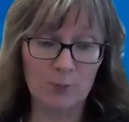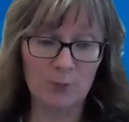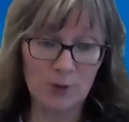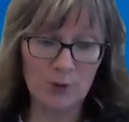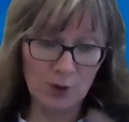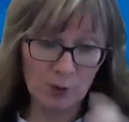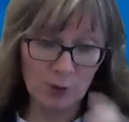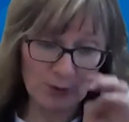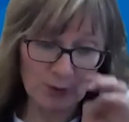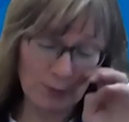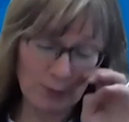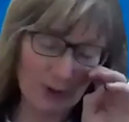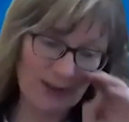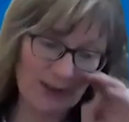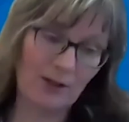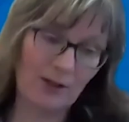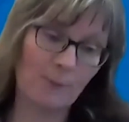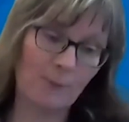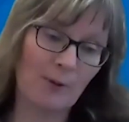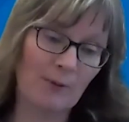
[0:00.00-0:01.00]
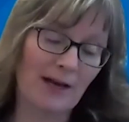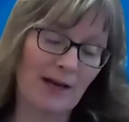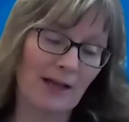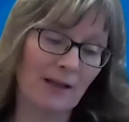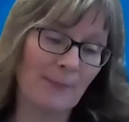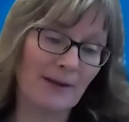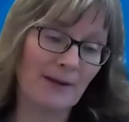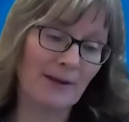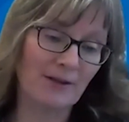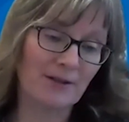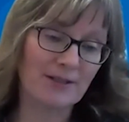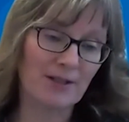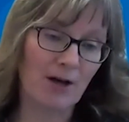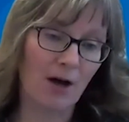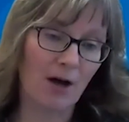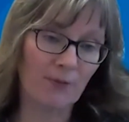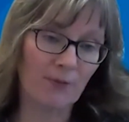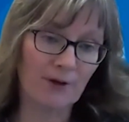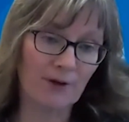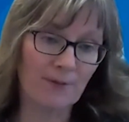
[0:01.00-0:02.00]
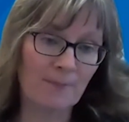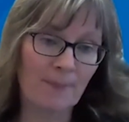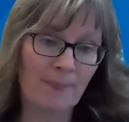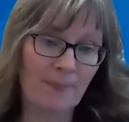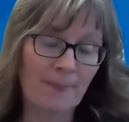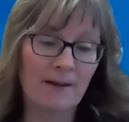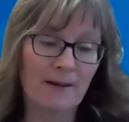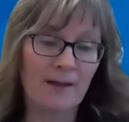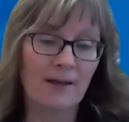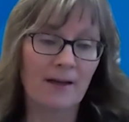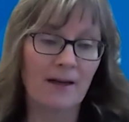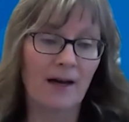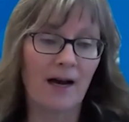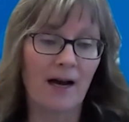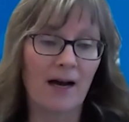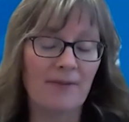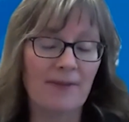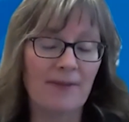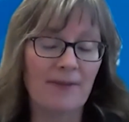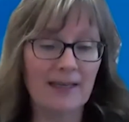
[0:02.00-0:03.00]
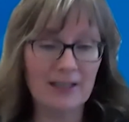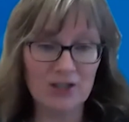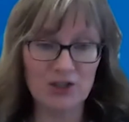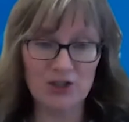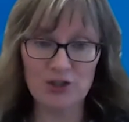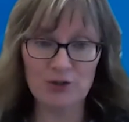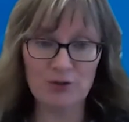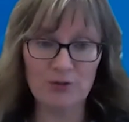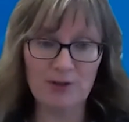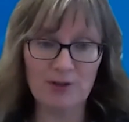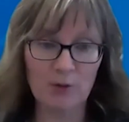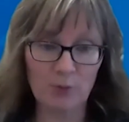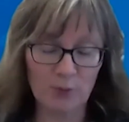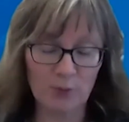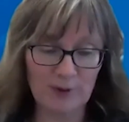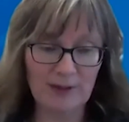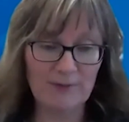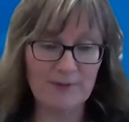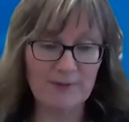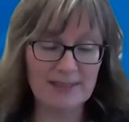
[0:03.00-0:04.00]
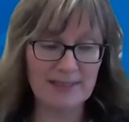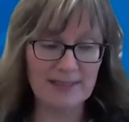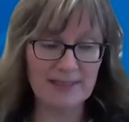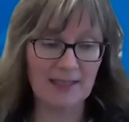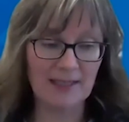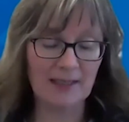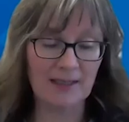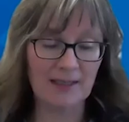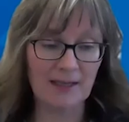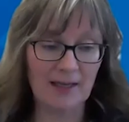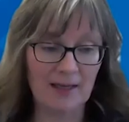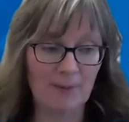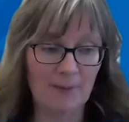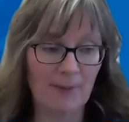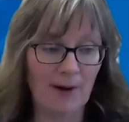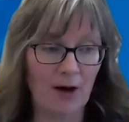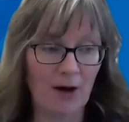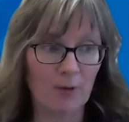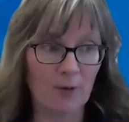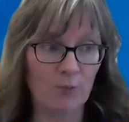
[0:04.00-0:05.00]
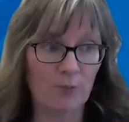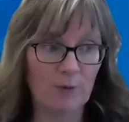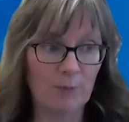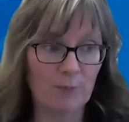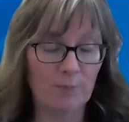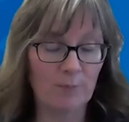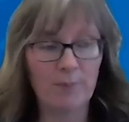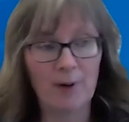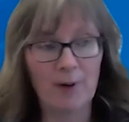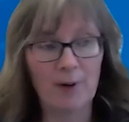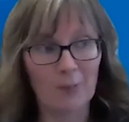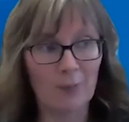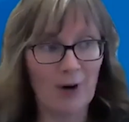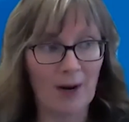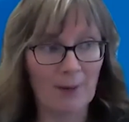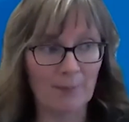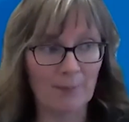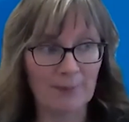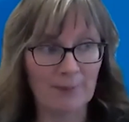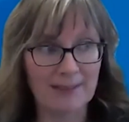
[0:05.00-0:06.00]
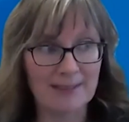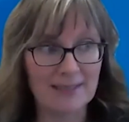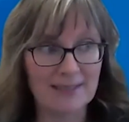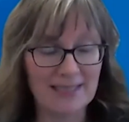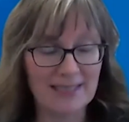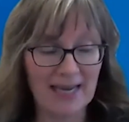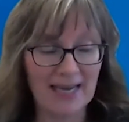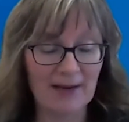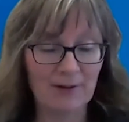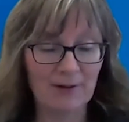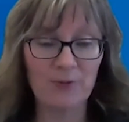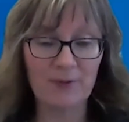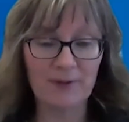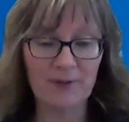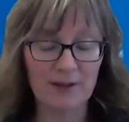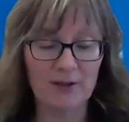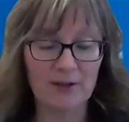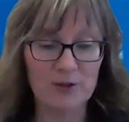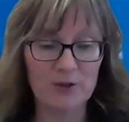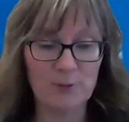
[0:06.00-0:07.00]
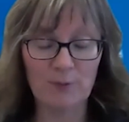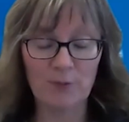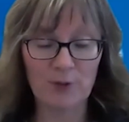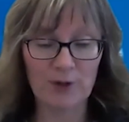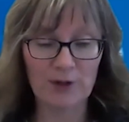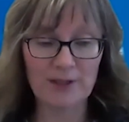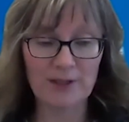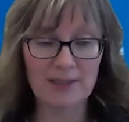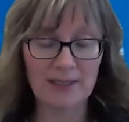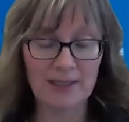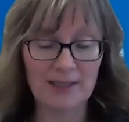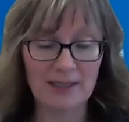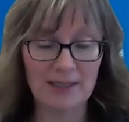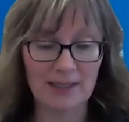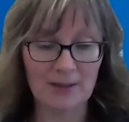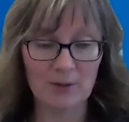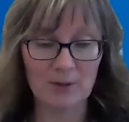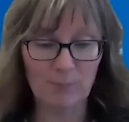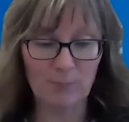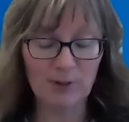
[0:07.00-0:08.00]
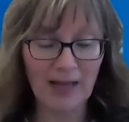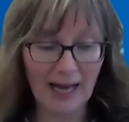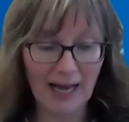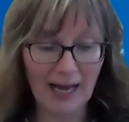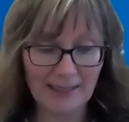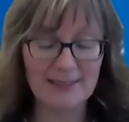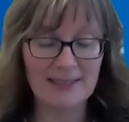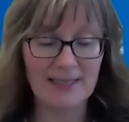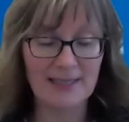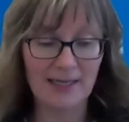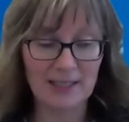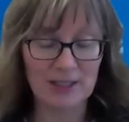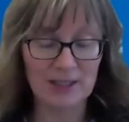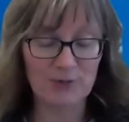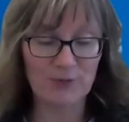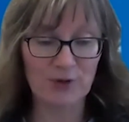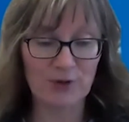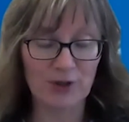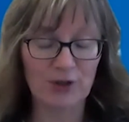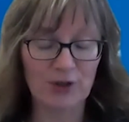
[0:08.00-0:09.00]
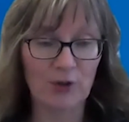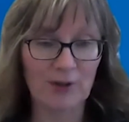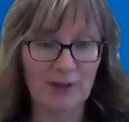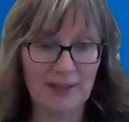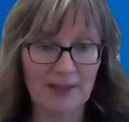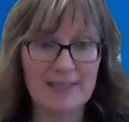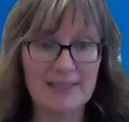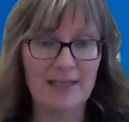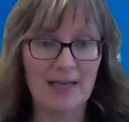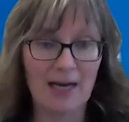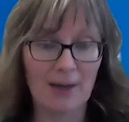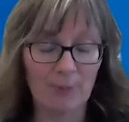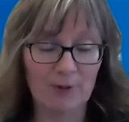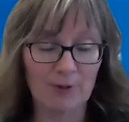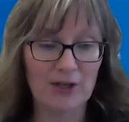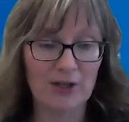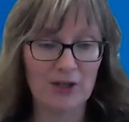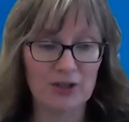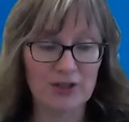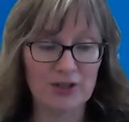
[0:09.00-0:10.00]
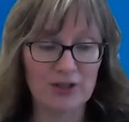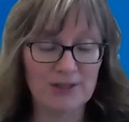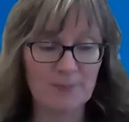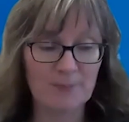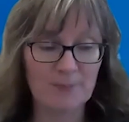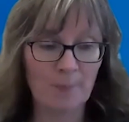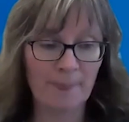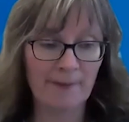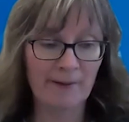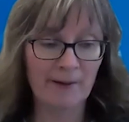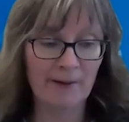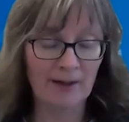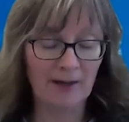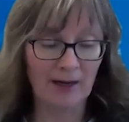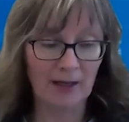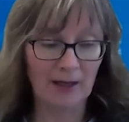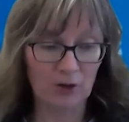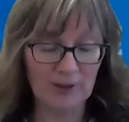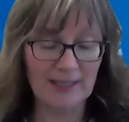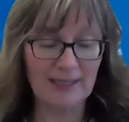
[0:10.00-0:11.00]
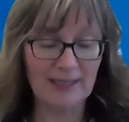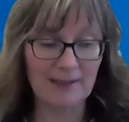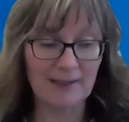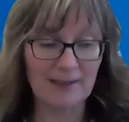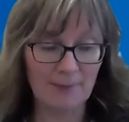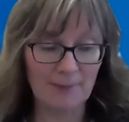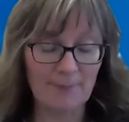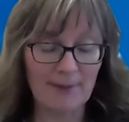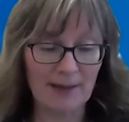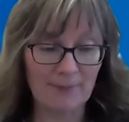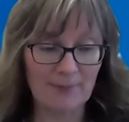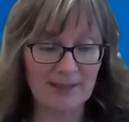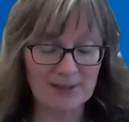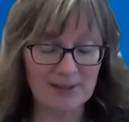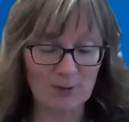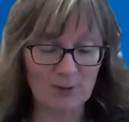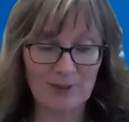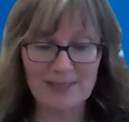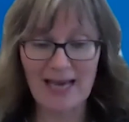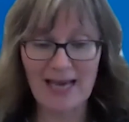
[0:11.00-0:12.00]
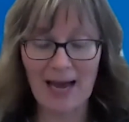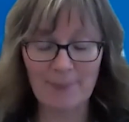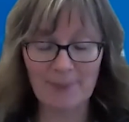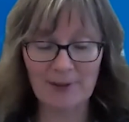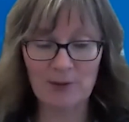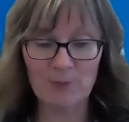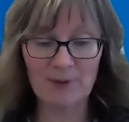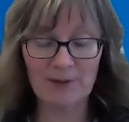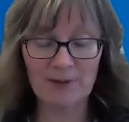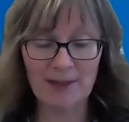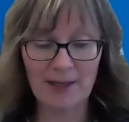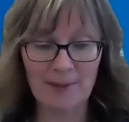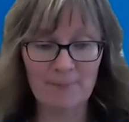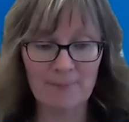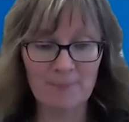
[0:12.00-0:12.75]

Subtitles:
We've worked a little bit with elemental sulfur. The issue that we've seen in about probably 10 fields we've worked in plot studies for at least a couple years, looking at the amendments and what's happening with them.